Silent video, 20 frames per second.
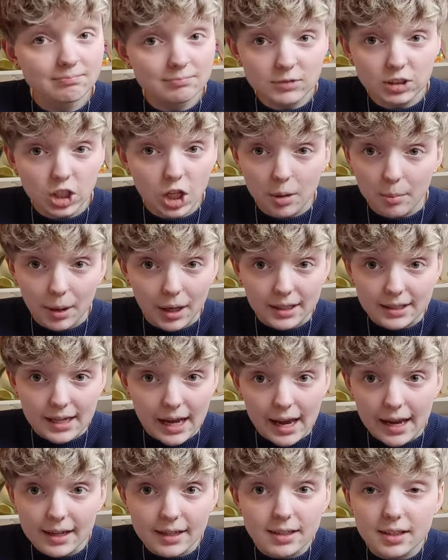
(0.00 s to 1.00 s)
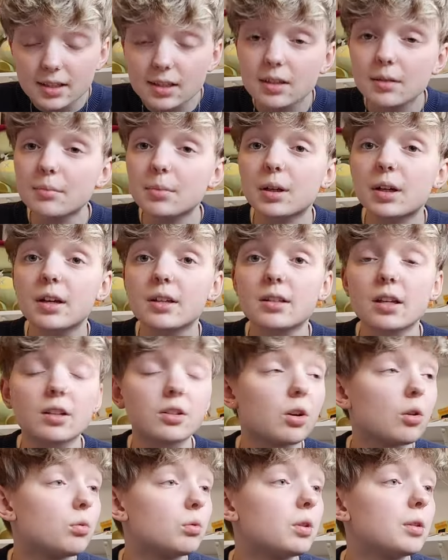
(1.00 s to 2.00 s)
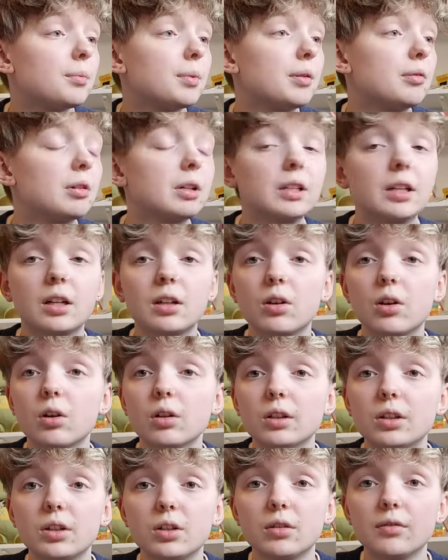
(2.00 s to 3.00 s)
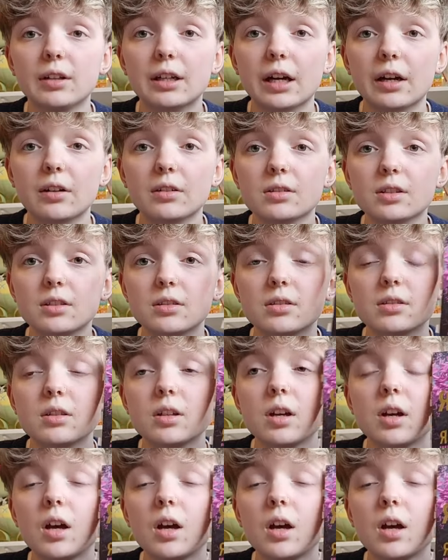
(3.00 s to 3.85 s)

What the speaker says: to my taste, because I don't want to be reading Colleen Hoover characters.